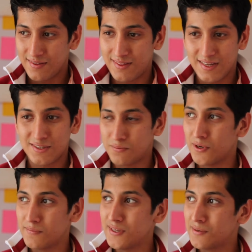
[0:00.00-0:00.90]
that's
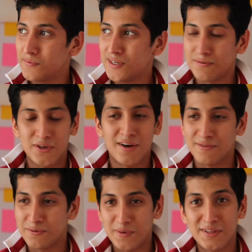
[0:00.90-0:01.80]
probably the place where you have
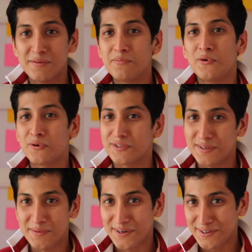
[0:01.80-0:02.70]
to spend the most
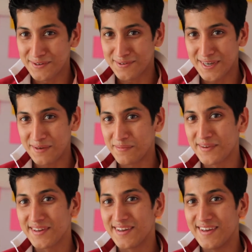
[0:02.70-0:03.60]
amount of time
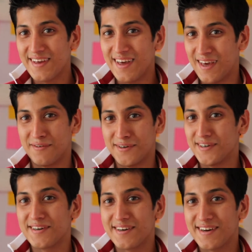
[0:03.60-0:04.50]
ever,
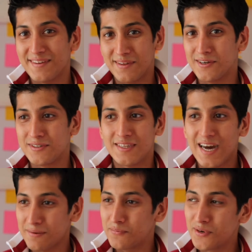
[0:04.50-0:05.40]
because
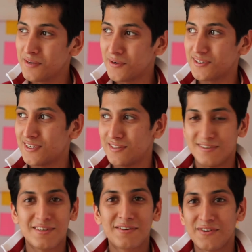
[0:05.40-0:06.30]
that pretty much sets
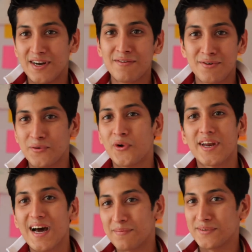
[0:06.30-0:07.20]
the trend for
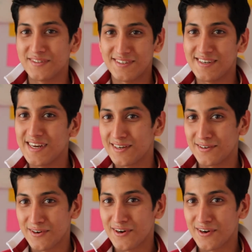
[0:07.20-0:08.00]
what happens later